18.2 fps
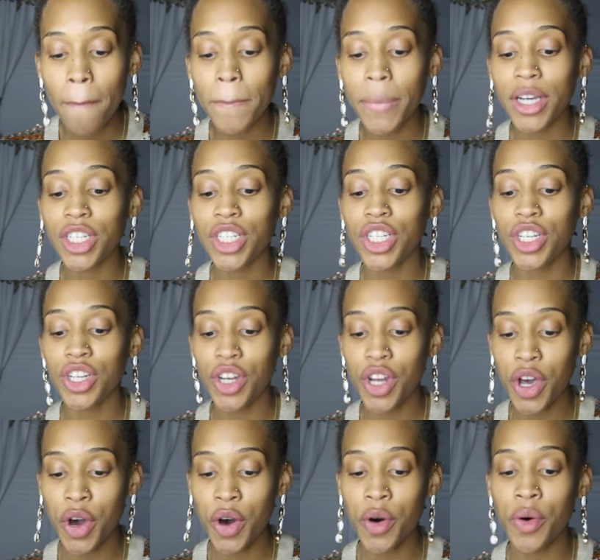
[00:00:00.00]
but she
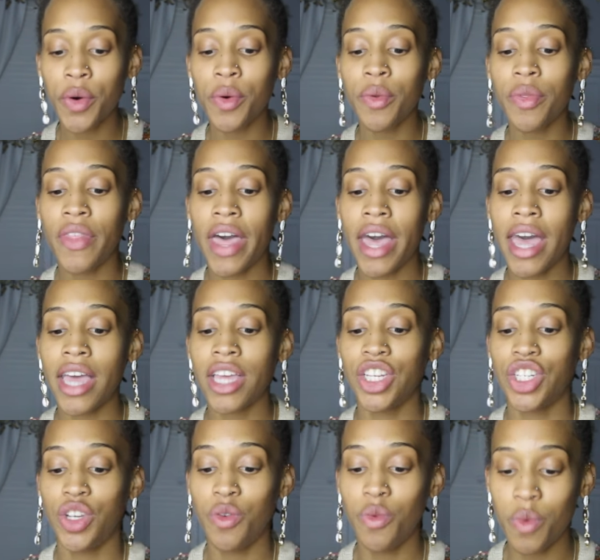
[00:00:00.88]
know
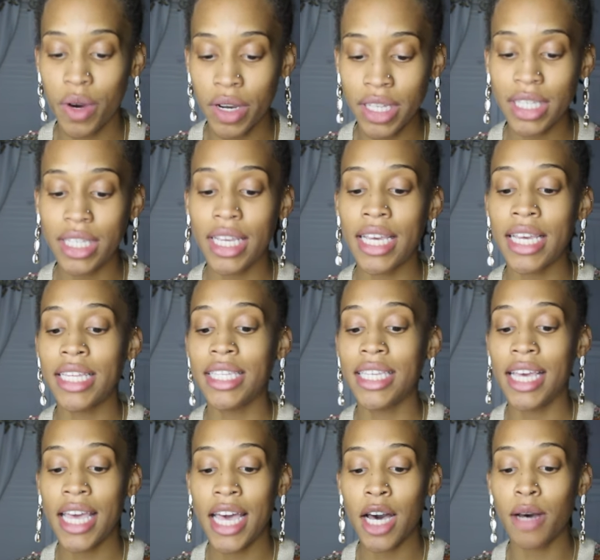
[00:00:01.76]
that she wants
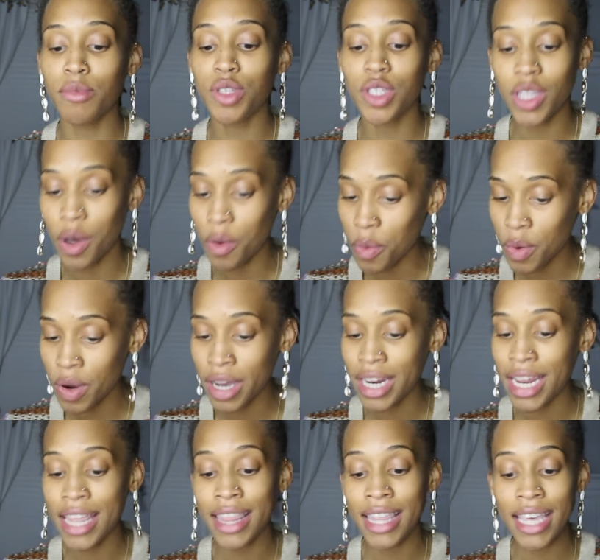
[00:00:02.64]
it to help
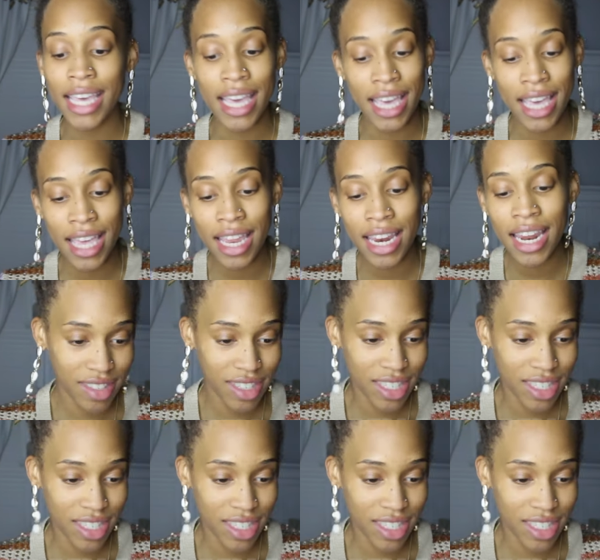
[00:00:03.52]
someone in the end.